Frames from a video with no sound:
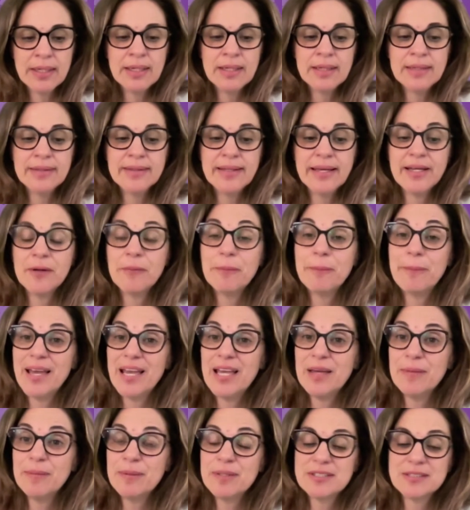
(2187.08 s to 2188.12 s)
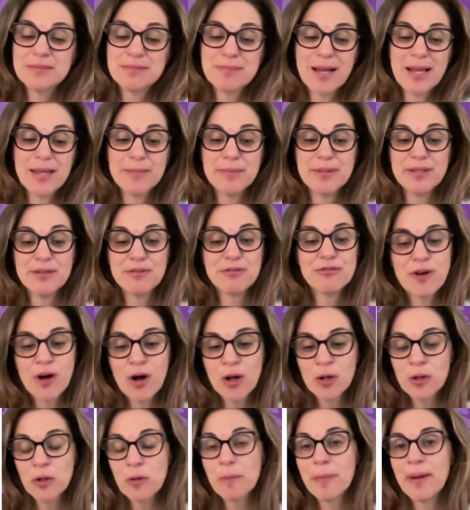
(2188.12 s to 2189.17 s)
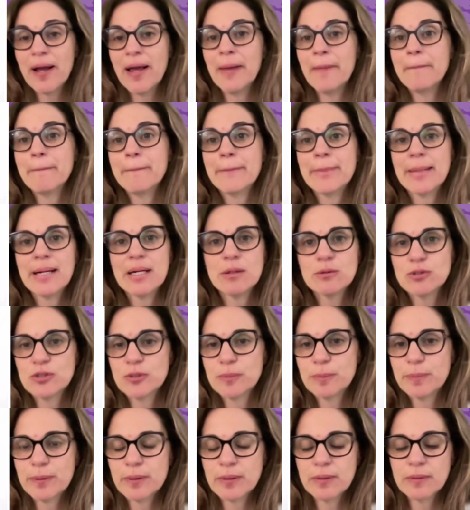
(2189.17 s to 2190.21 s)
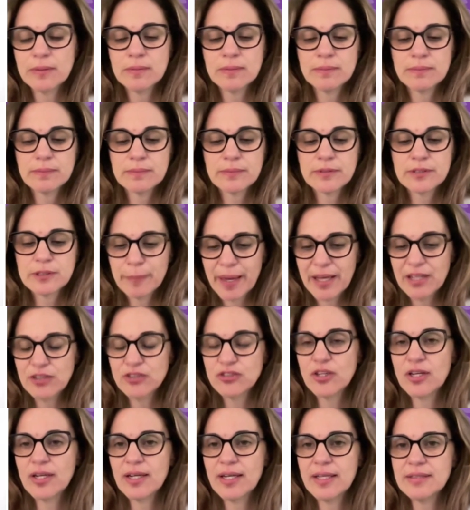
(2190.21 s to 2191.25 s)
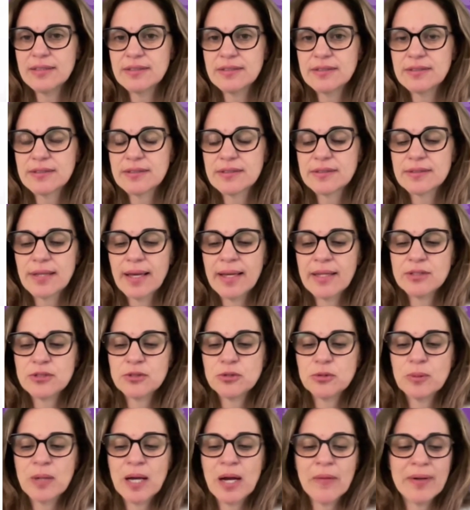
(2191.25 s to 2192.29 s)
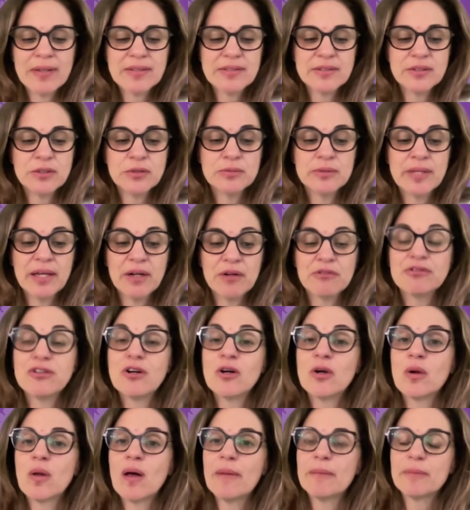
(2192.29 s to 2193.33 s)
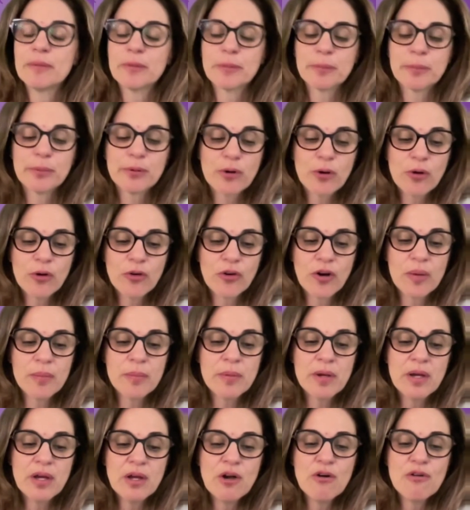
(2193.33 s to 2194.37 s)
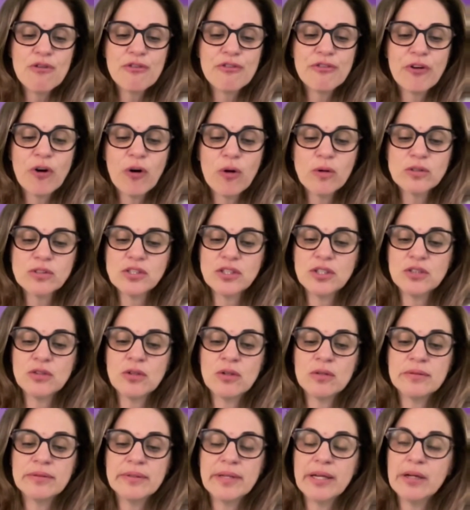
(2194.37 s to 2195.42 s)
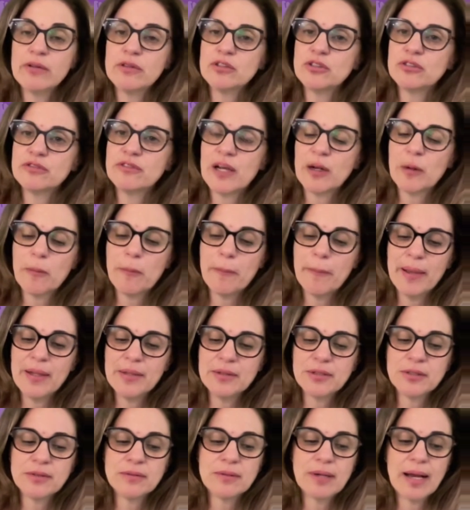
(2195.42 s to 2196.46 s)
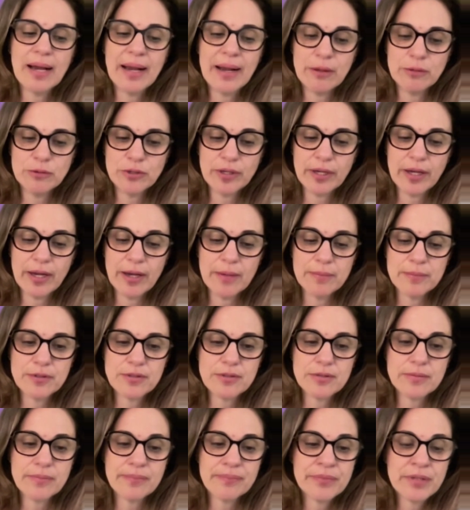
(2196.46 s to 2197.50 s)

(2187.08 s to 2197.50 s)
Their babies might be followed by multiple specialists, as well as neonatal follow-up program focusing on neurodevelopmental outcomes.